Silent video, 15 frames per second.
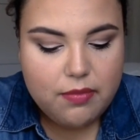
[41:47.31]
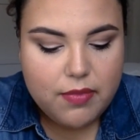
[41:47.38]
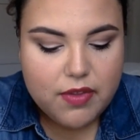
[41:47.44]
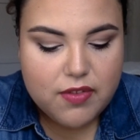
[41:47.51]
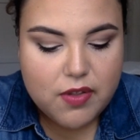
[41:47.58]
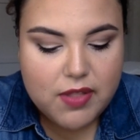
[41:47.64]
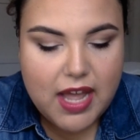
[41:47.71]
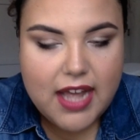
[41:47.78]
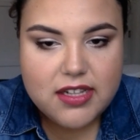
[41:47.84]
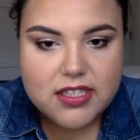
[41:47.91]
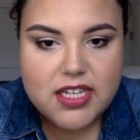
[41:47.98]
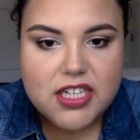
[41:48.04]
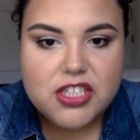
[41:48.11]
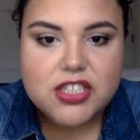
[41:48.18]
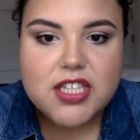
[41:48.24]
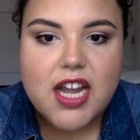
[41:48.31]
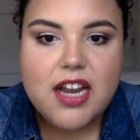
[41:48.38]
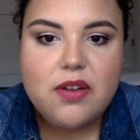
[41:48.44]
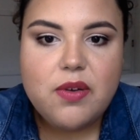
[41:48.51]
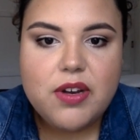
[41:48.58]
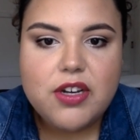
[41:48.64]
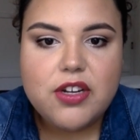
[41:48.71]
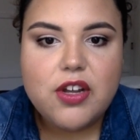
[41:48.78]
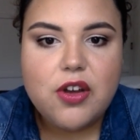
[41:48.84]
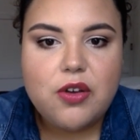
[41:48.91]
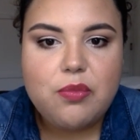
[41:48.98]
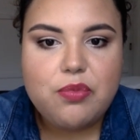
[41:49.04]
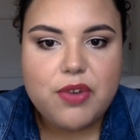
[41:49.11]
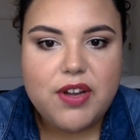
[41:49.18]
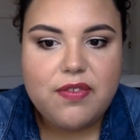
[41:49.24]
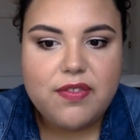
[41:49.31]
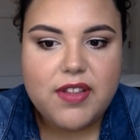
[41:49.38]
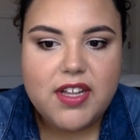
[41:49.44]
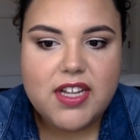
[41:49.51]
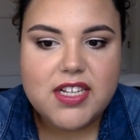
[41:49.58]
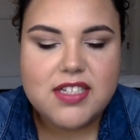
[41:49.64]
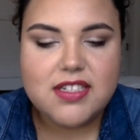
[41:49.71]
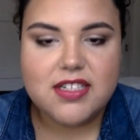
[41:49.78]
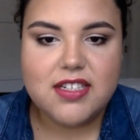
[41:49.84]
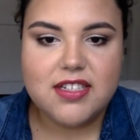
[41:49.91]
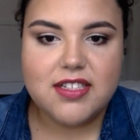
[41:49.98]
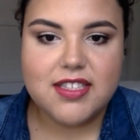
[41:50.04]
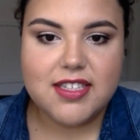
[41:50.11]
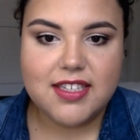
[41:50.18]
So lastly, I just kind of wanted to go briefly, because this is